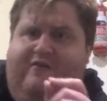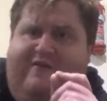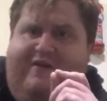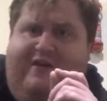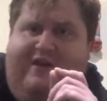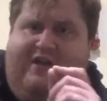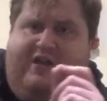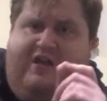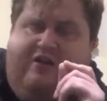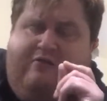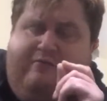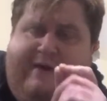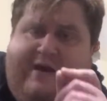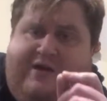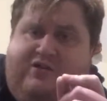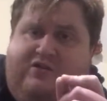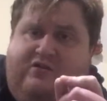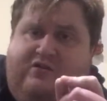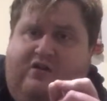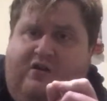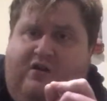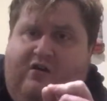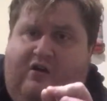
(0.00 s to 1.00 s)
Any
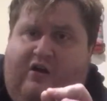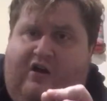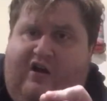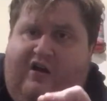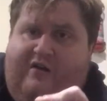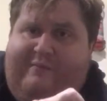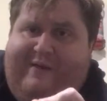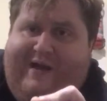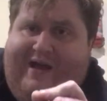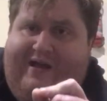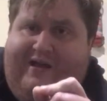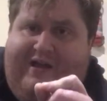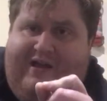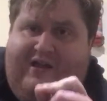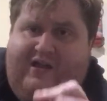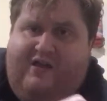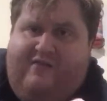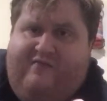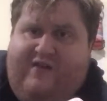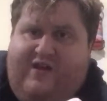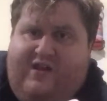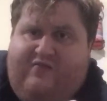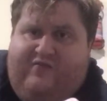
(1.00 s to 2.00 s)
question you've got about any
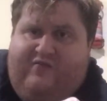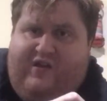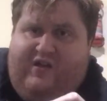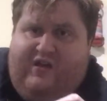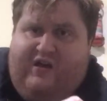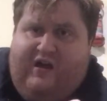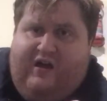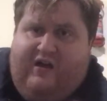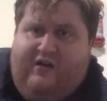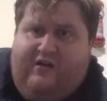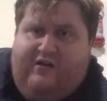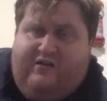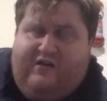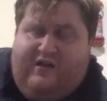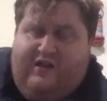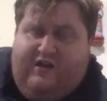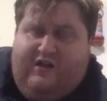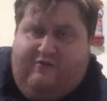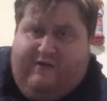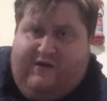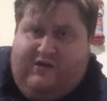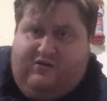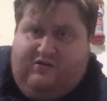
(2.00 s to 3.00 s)
of these videos,
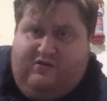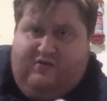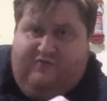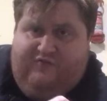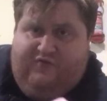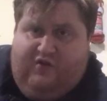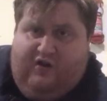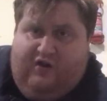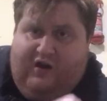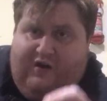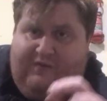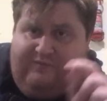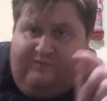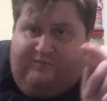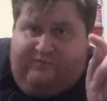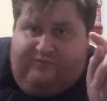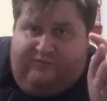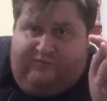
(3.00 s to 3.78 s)
any question you've got,